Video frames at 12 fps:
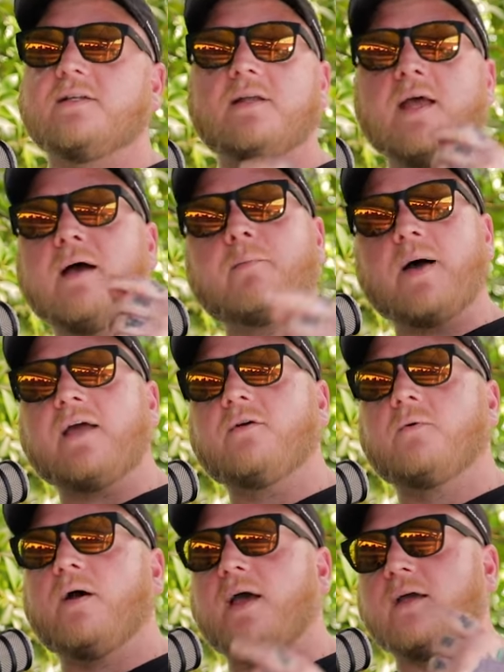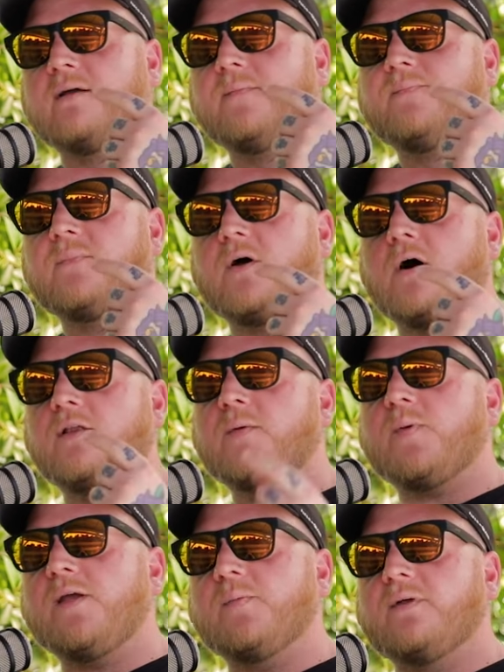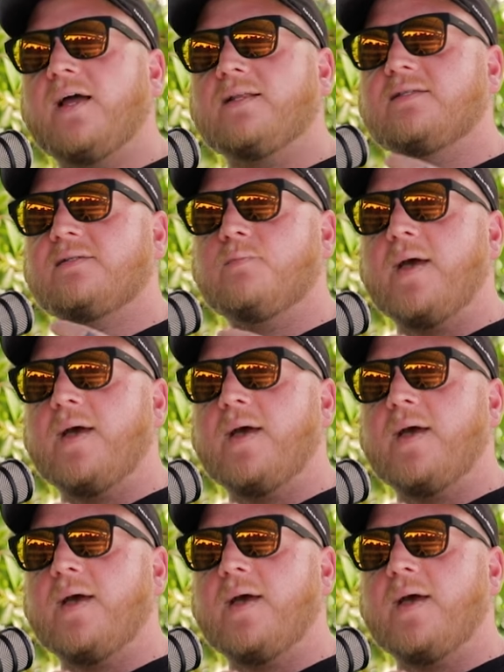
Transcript: And by the way, all the people that